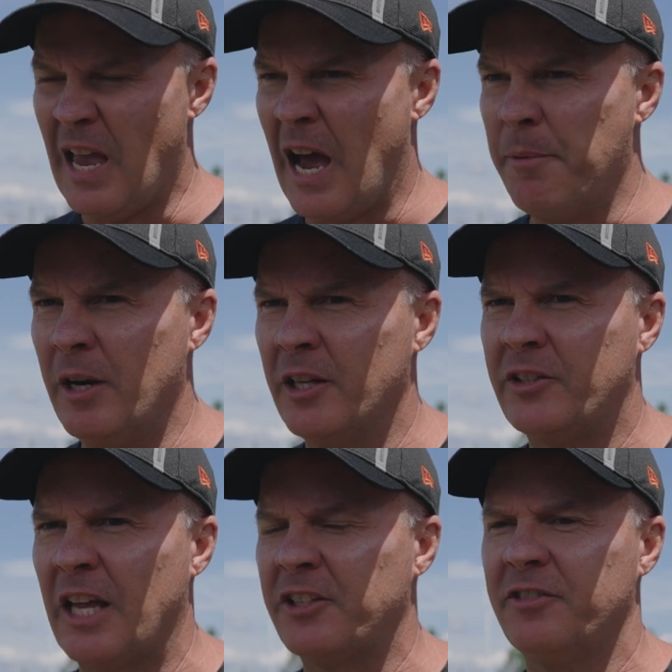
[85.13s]
Yeah, I mean,
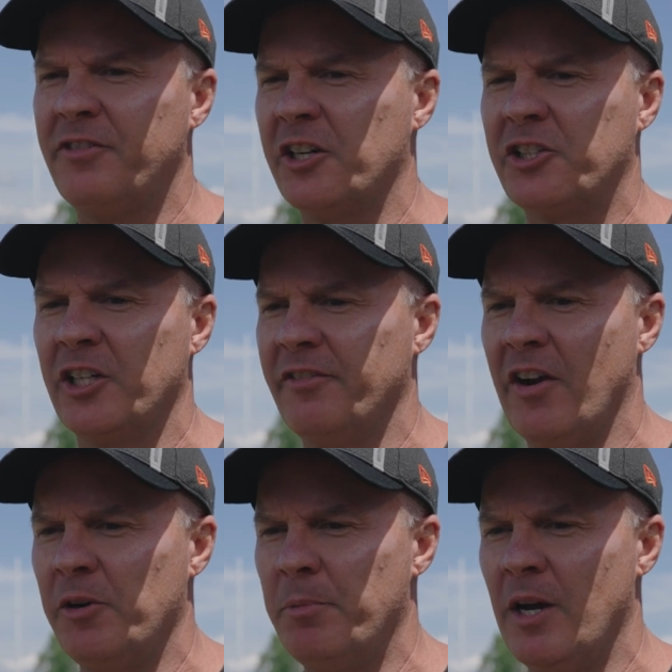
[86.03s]
that's a function of
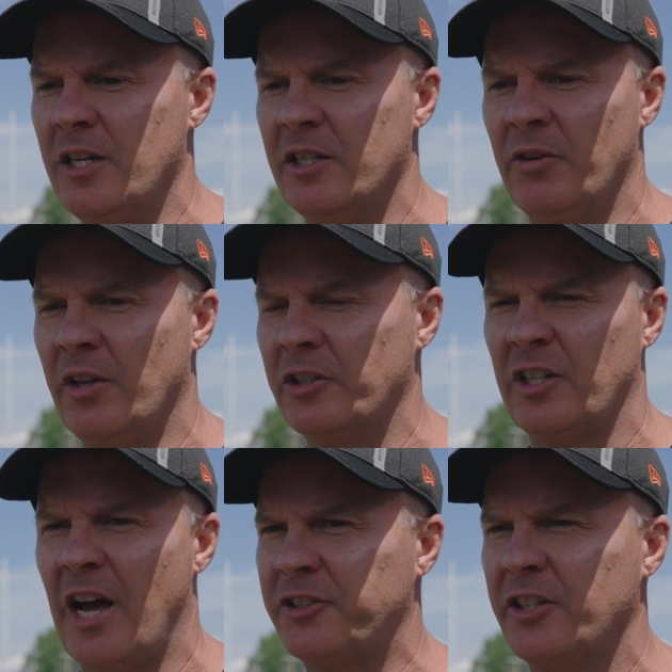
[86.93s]
everybody, and
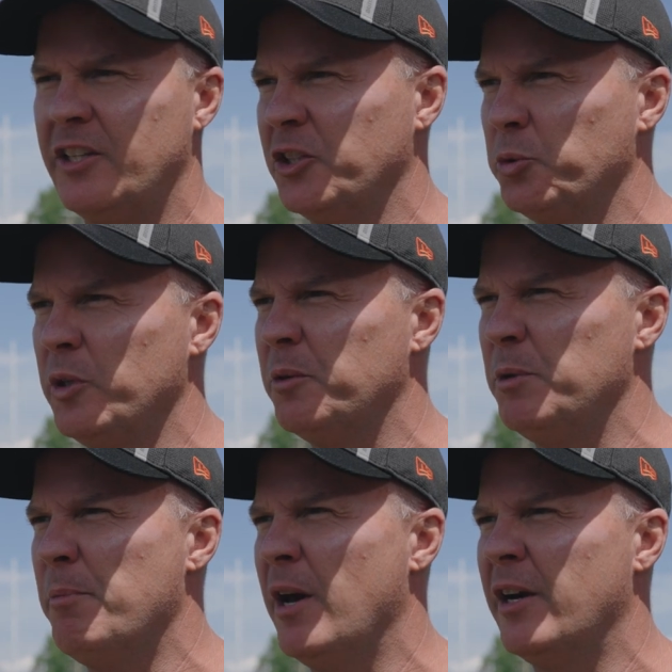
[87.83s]
there's lots of things we can
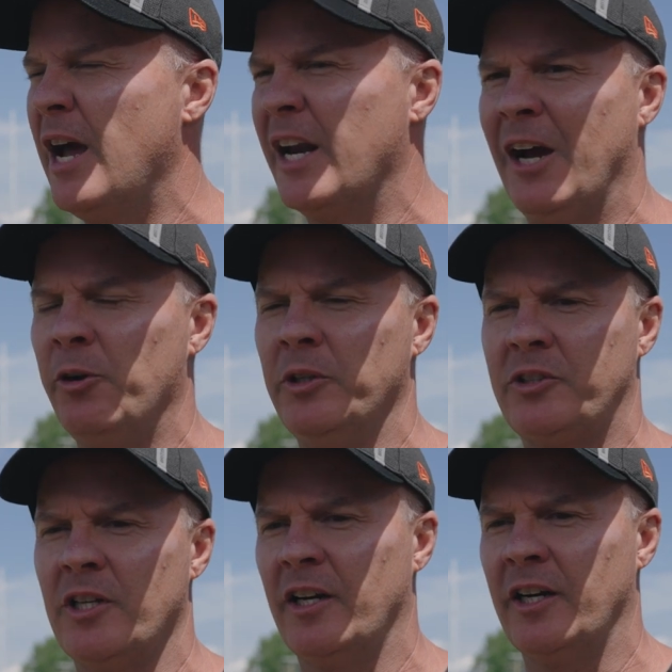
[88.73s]
be better at. I always
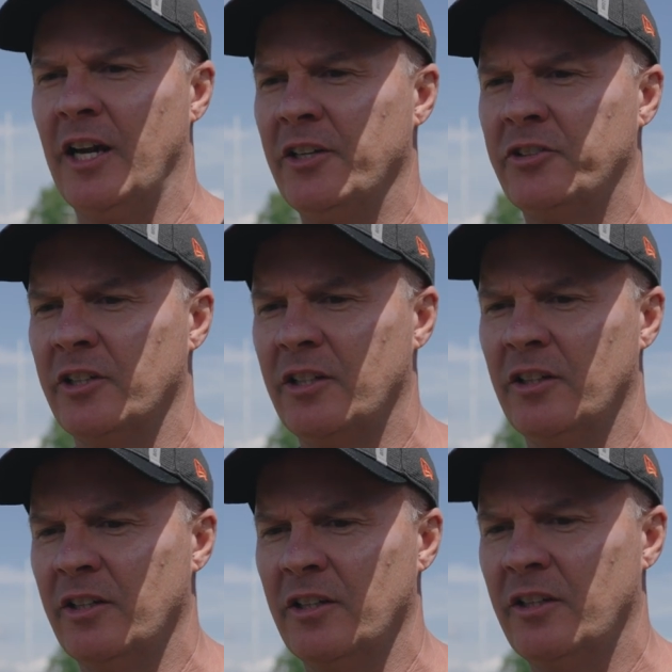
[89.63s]
tell our guys the
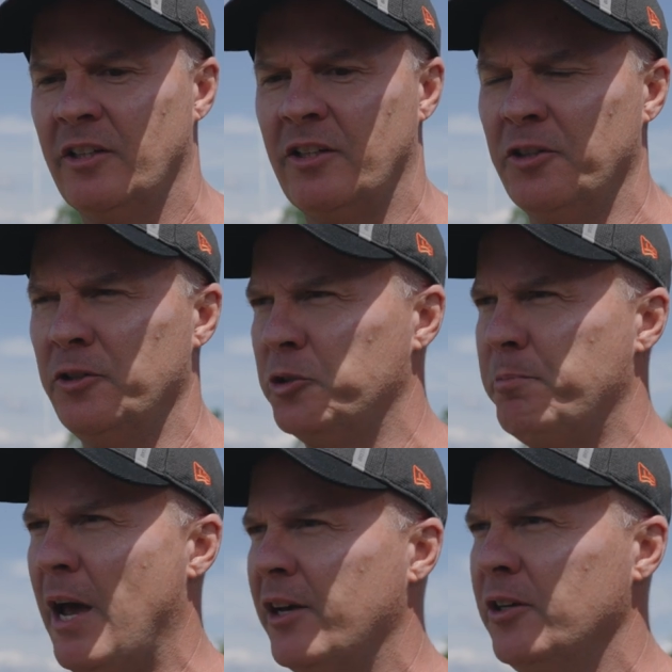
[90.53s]
good news,
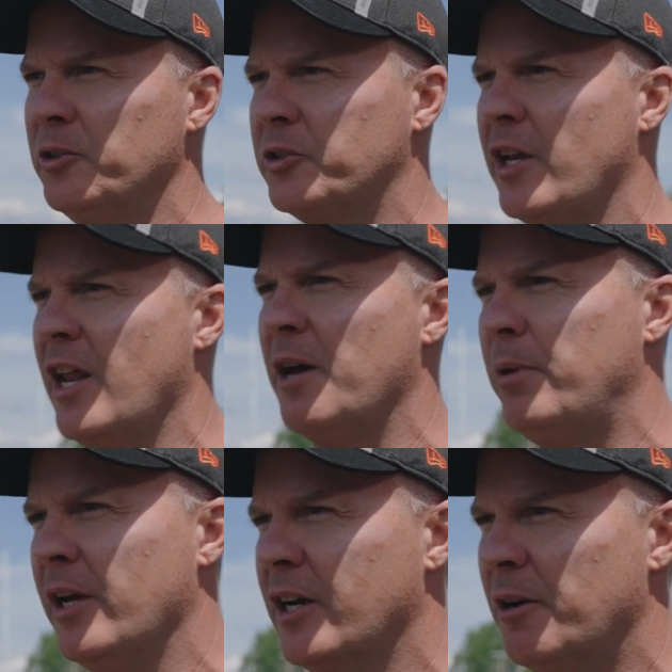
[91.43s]
bad news on not
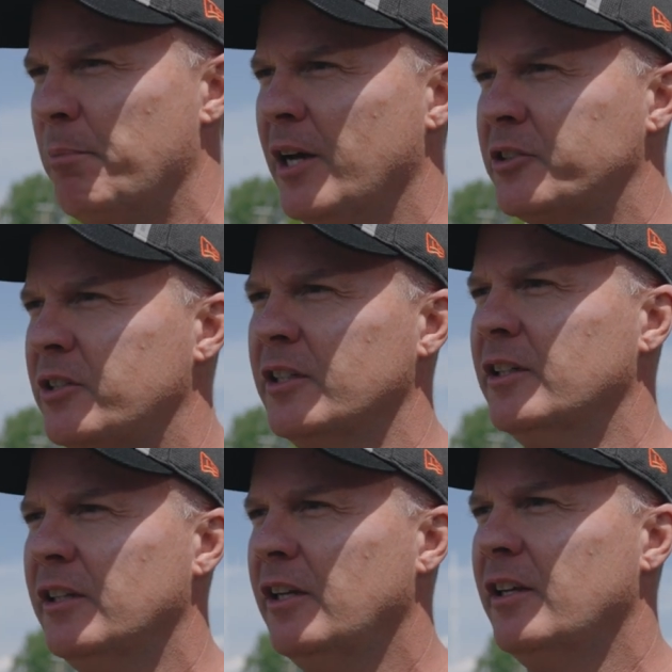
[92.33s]
playing our best.
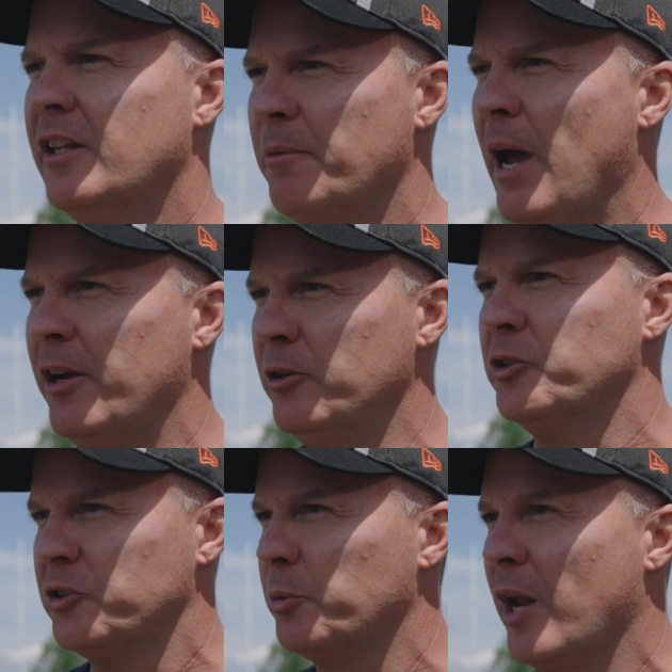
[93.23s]
The bad
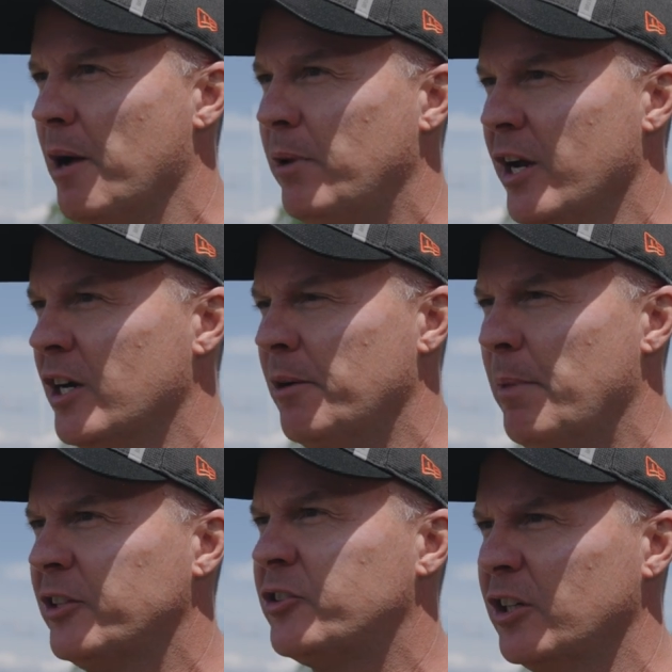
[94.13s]
news is we're not playing our
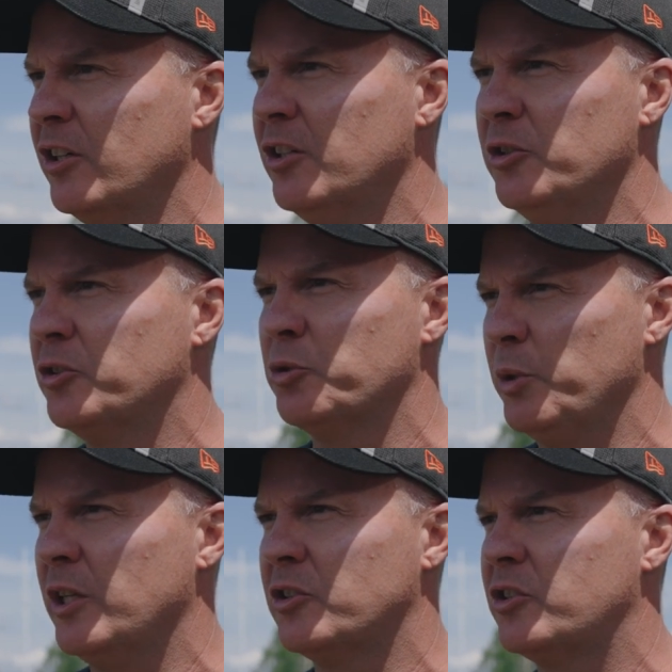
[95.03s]
best. The good news is
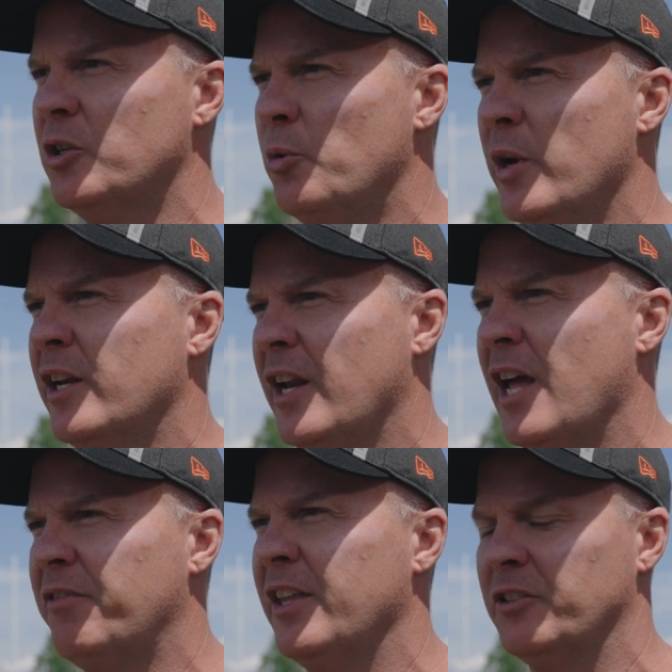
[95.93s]
we can still win and
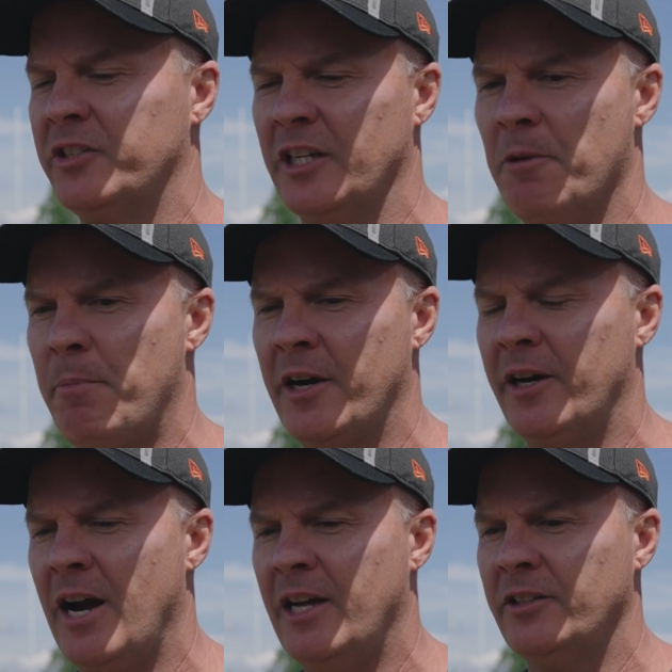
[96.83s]
have things to get
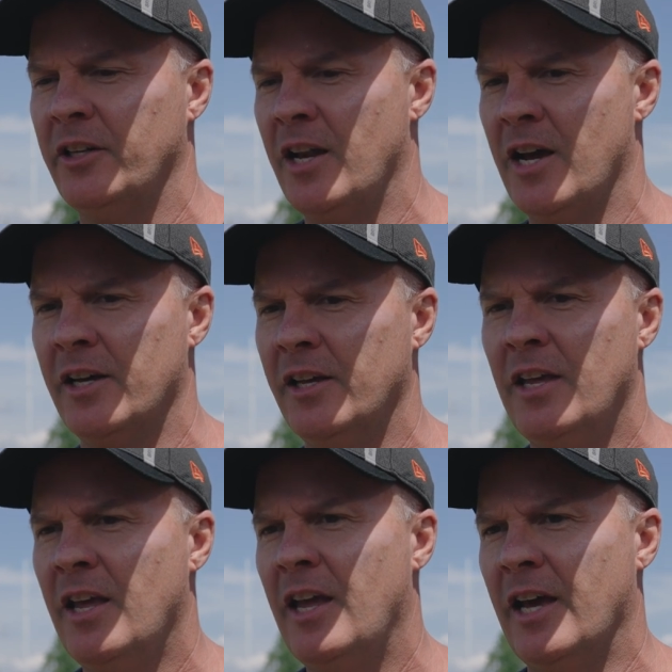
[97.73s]
better at.
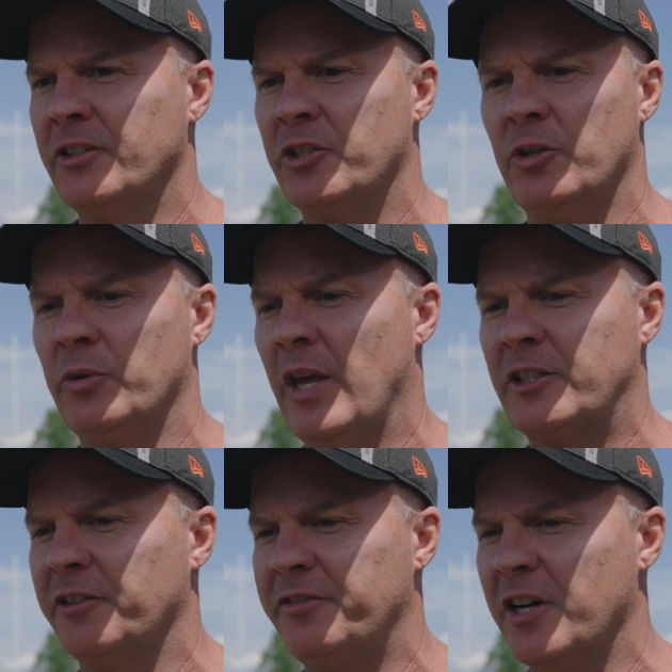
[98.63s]
And so
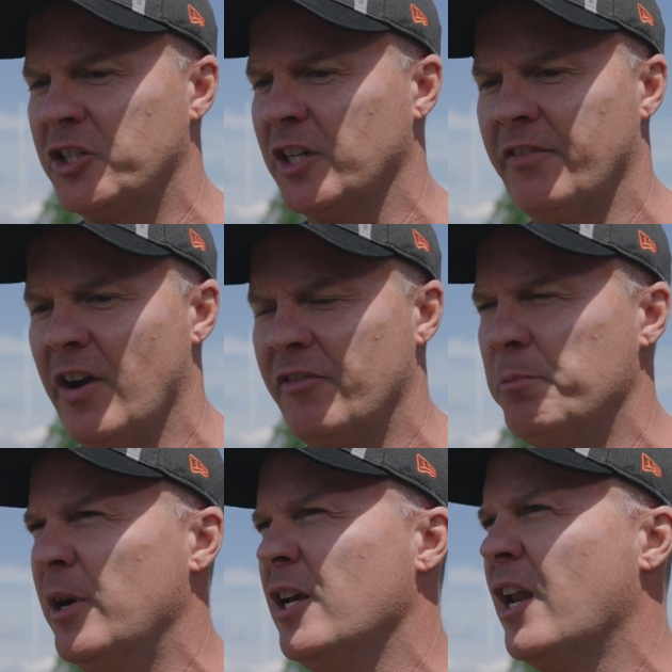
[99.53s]
that's a function of
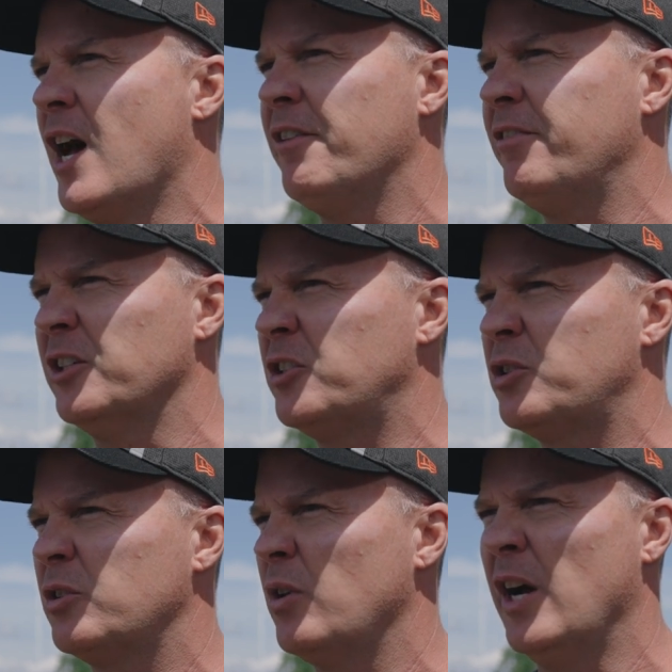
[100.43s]
everybody on offense.